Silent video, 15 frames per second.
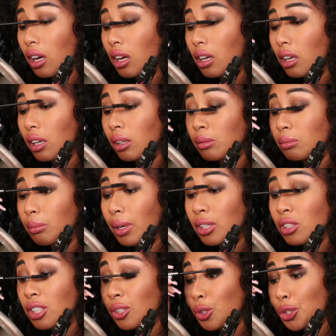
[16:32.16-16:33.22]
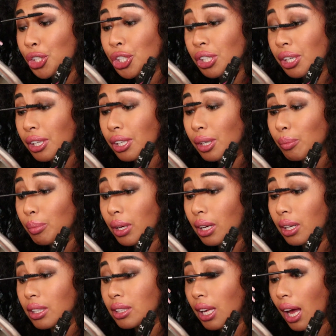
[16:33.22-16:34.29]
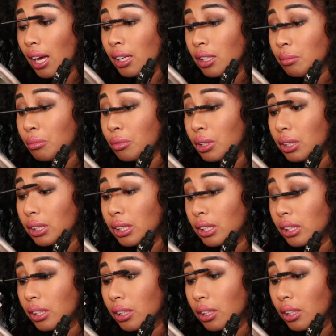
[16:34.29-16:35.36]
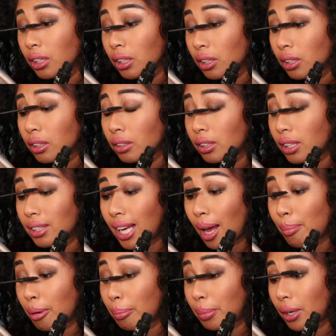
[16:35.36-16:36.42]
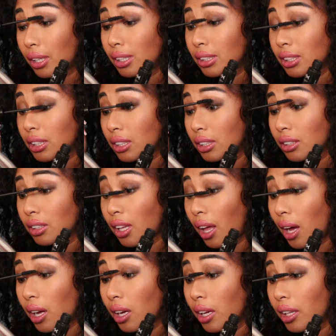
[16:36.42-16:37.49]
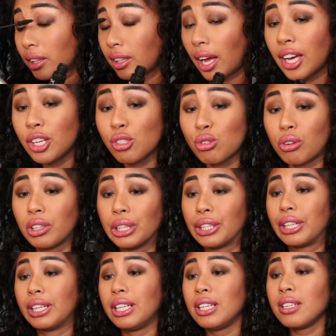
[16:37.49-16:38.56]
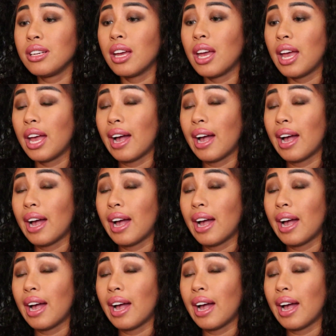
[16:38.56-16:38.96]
mentorship, because I am really the type of person that I enjoy learning,